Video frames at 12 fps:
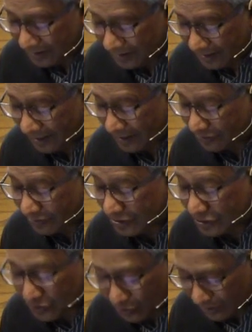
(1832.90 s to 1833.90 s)
and
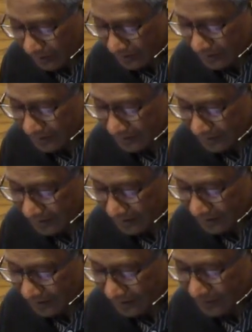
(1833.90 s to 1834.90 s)
rejoice,
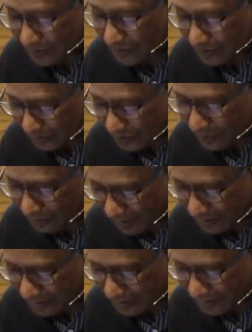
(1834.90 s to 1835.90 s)
O you
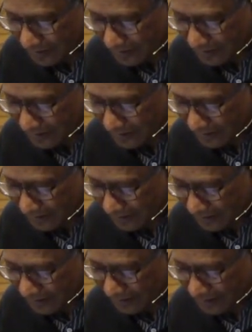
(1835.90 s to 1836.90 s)
righteous.
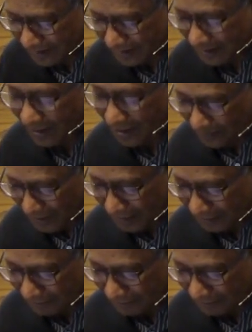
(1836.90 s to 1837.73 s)
Amen.